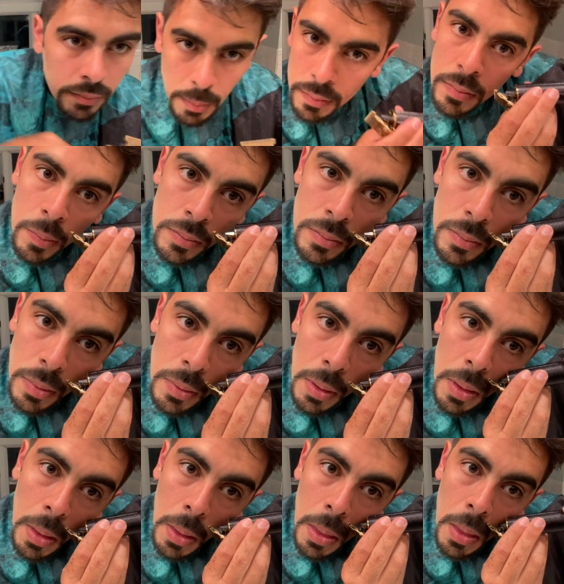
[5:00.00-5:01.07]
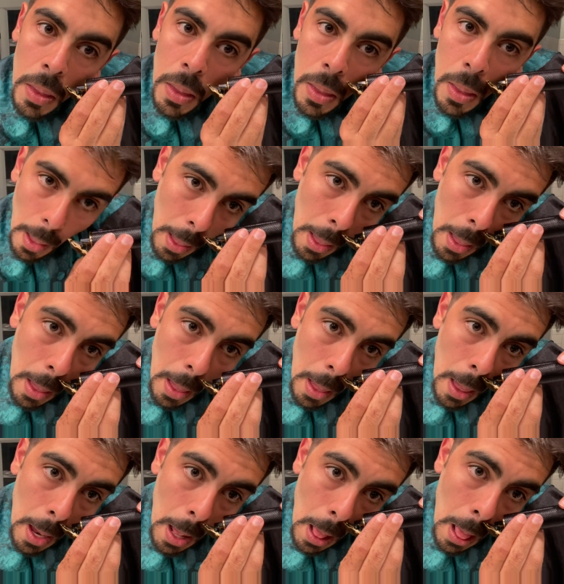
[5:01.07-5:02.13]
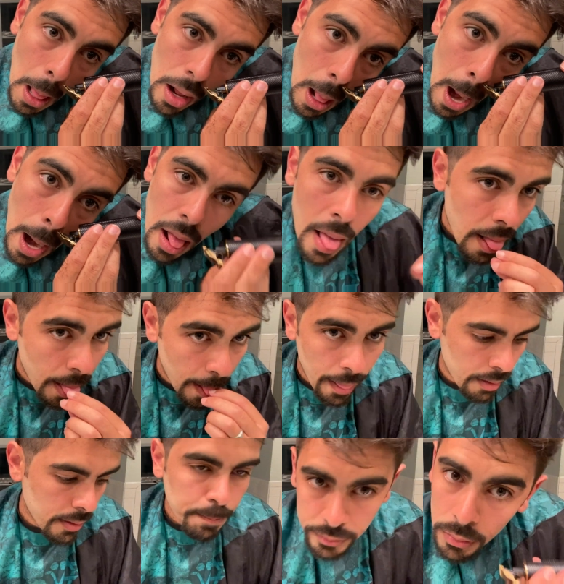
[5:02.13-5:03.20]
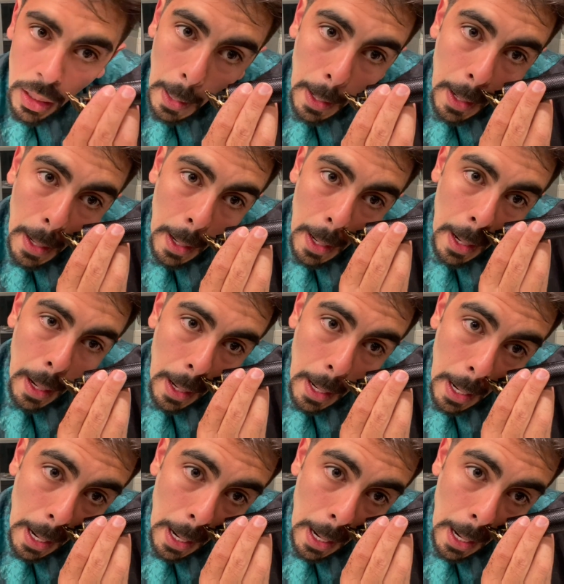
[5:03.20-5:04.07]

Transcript: that that line is straight and neat, as well as the soul